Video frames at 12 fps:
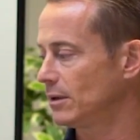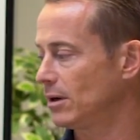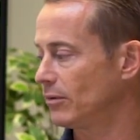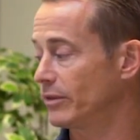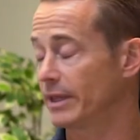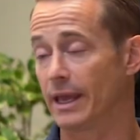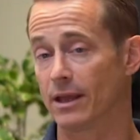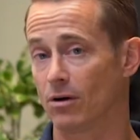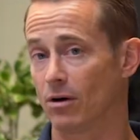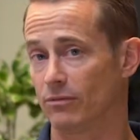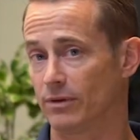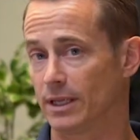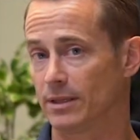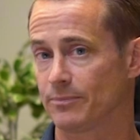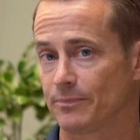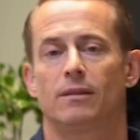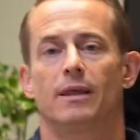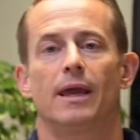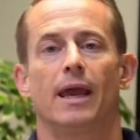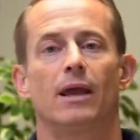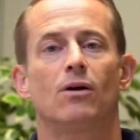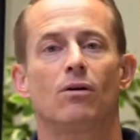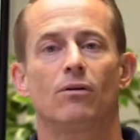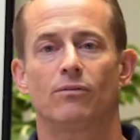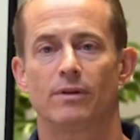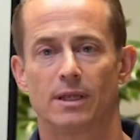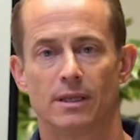of the ARV. The ARV